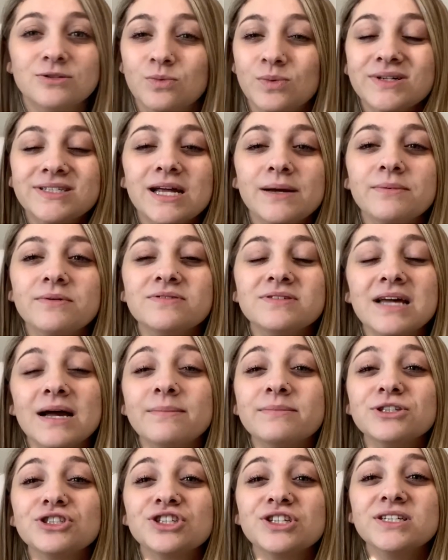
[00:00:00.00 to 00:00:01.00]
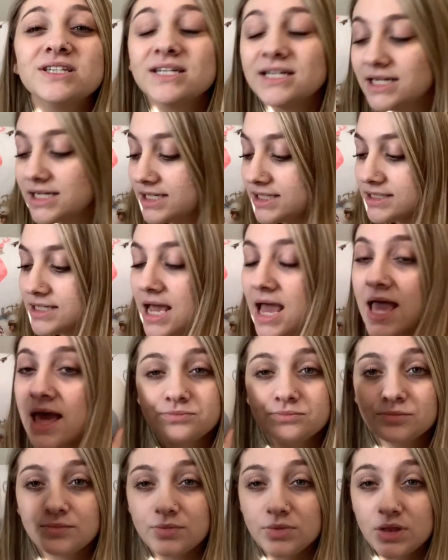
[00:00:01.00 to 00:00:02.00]
what type of sound machine it is.
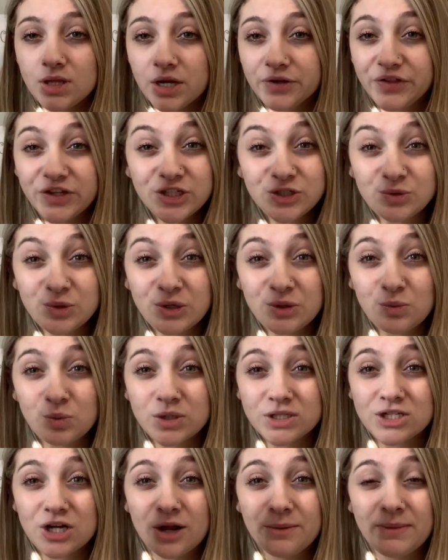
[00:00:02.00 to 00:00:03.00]
This one was on